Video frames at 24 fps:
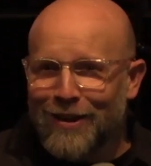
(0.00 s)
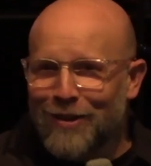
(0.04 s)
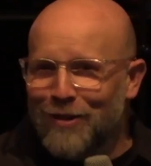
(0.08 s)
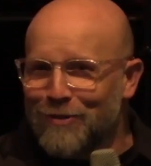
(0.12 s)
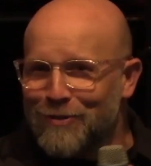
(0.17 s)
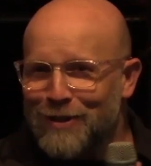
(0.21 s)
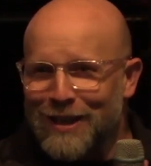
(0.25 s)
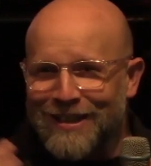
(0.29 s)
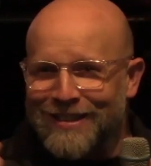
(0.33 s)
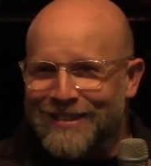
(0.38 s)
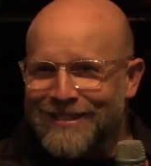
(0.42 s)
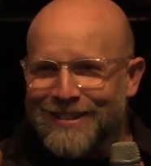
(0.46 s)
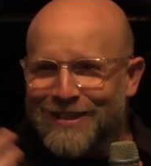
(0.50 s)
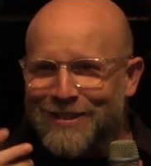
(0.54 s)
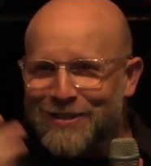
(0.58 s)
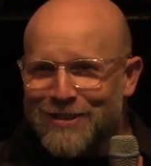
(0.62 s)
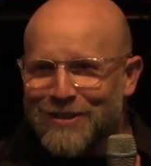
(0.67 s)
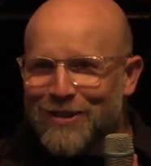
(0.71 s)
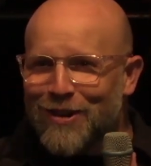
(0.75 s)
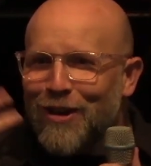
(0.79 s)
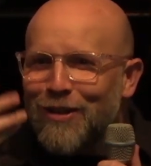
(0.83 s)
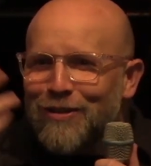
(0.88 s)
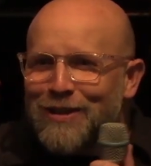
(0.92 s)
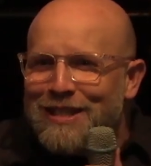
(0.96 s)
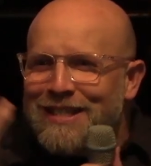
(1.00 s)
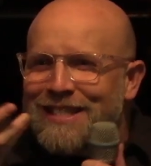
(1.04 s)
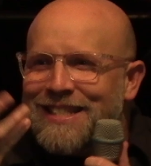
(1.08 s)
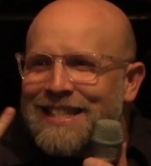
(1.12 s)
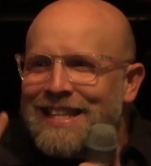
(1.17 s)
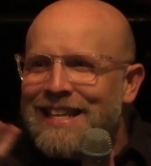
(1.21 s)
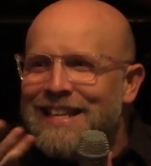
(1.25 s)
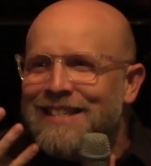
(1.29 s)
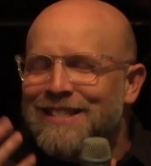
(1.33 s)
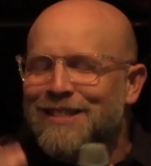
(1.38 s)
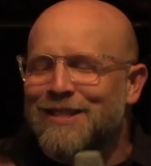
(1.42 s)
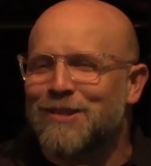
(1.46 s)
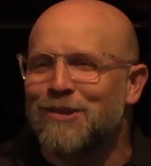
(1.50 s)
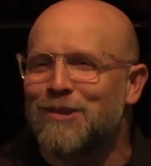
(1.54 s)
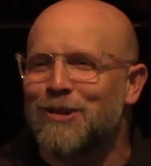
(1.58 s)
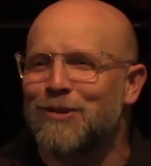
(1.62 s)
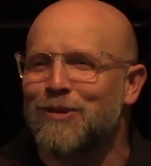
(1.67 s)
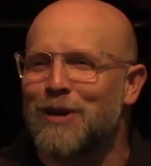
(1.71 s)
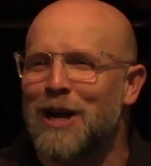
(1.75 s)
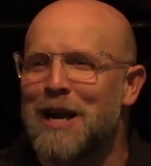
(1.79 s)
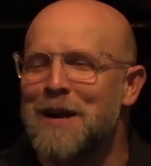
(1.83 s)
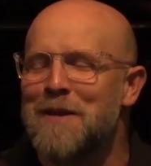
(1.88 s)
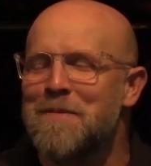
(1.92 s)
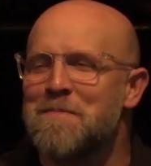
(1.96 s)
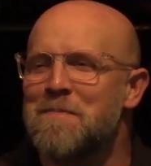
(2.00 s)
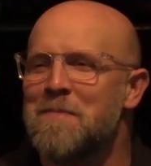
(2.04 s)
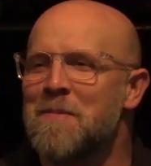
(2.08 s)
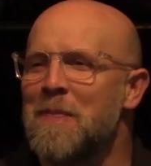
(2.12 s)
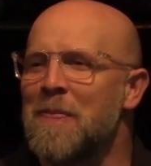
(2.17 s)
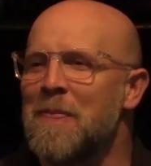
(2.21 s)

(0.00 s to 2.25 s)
Oh, well, there are all these things to it, right?